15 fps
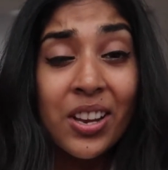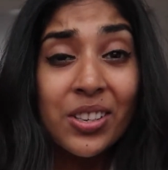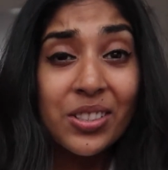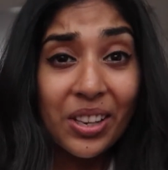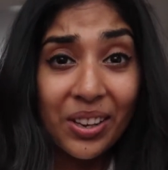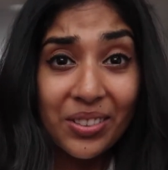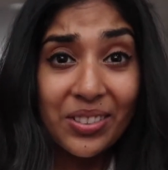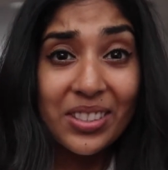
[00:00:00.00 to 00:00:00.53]

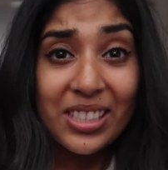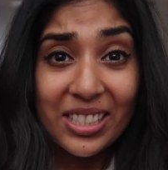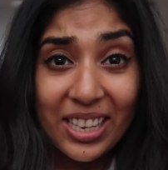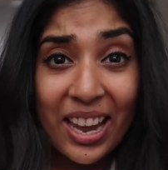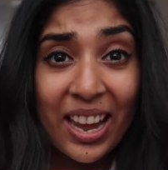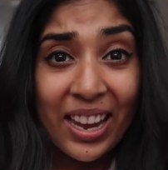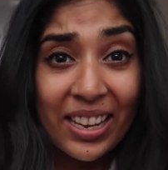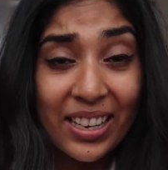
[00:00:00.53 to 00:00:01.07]
So
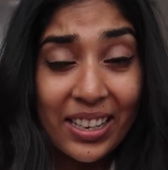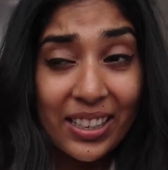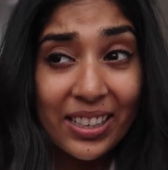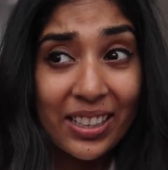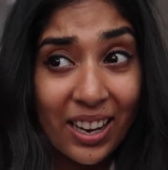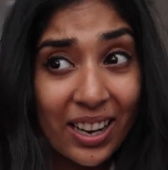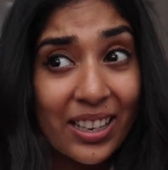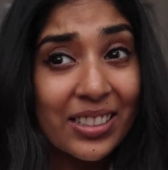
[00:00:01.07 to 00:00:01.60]
today,
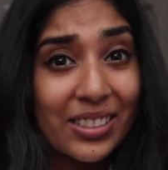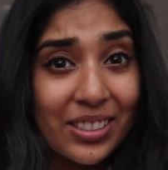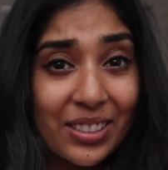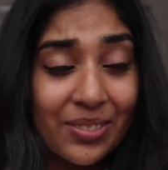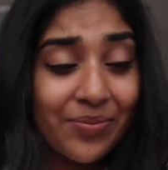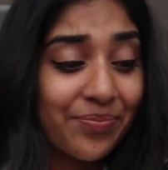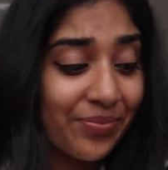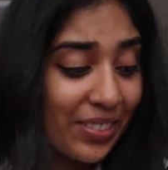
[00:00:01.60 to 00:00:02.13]
guys,